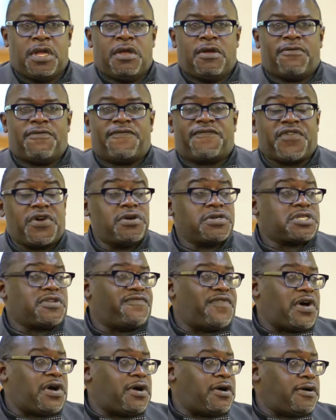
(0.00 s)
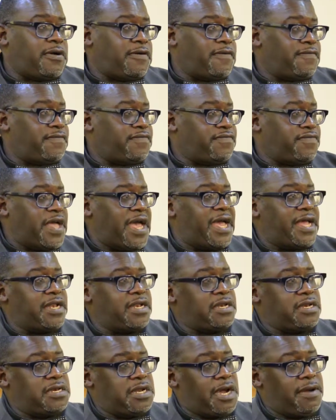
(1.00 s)
First of all,
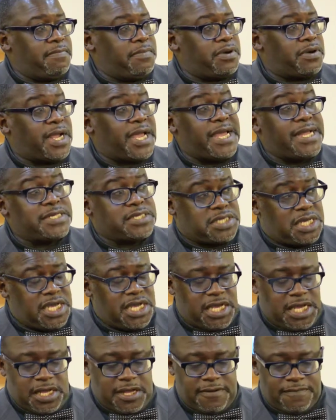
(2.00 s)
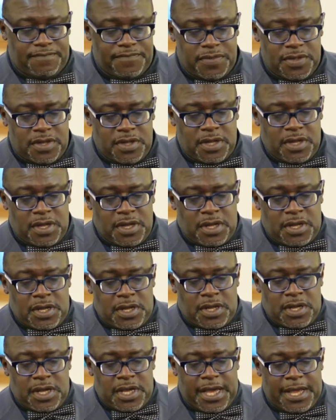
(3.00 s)
that number 18
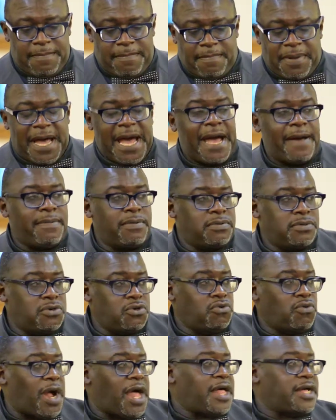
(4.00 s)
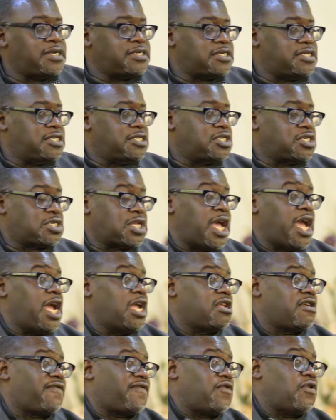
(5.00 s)
in Bible numerology
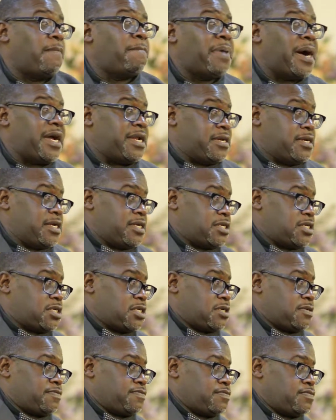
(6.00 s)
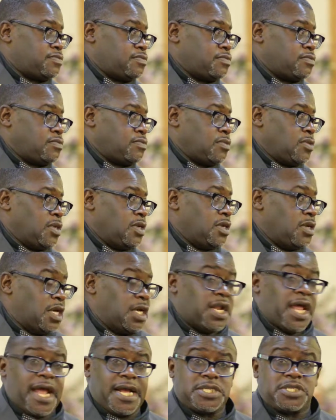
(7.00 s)
stands for bondage.
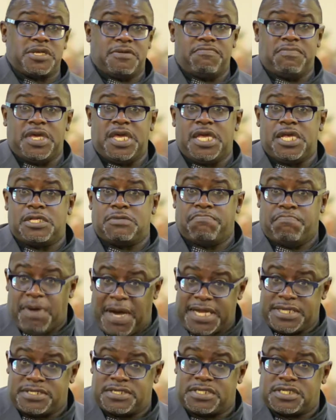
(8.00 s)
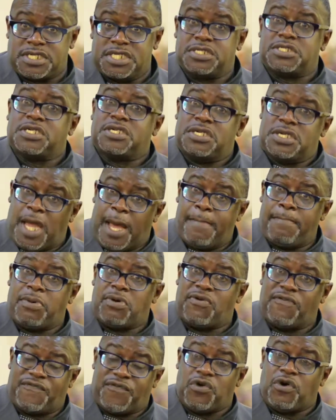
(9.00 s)
It actually means bondage. It's a
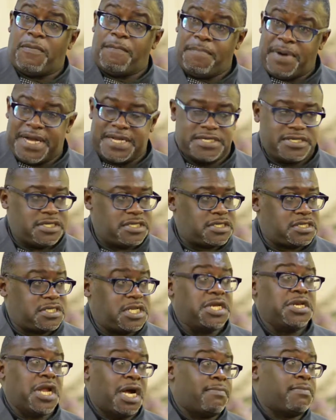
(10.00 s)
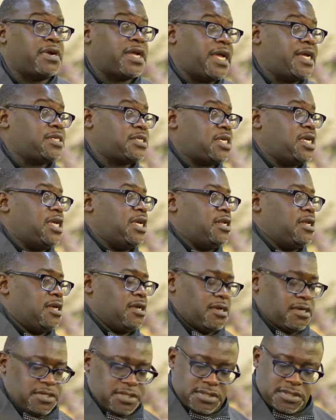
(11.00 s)
number for bondage. The number
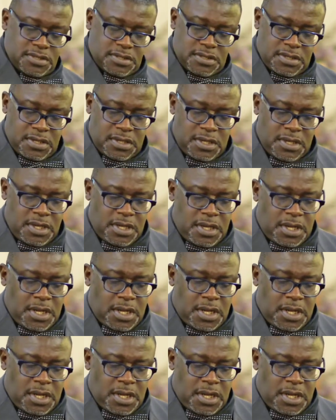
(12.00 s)
18 is.